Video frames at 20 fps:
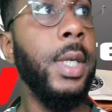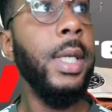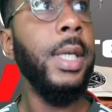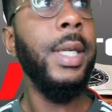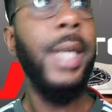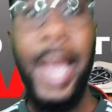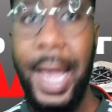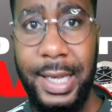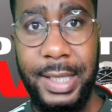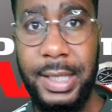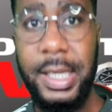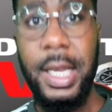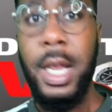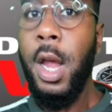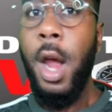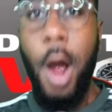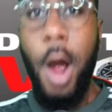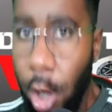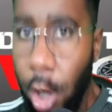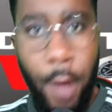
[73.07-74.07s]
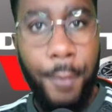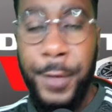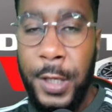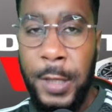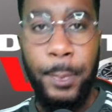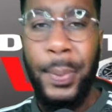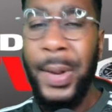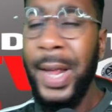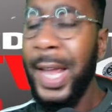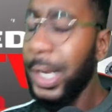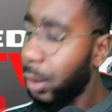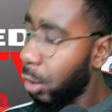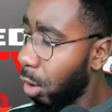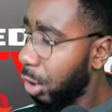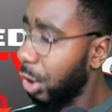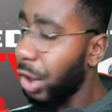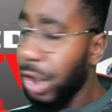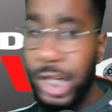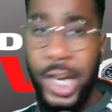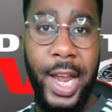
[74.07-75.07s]
Yes, a lot of these players are
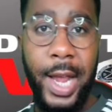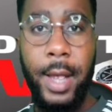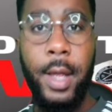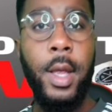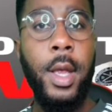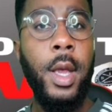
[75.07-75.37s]
shit.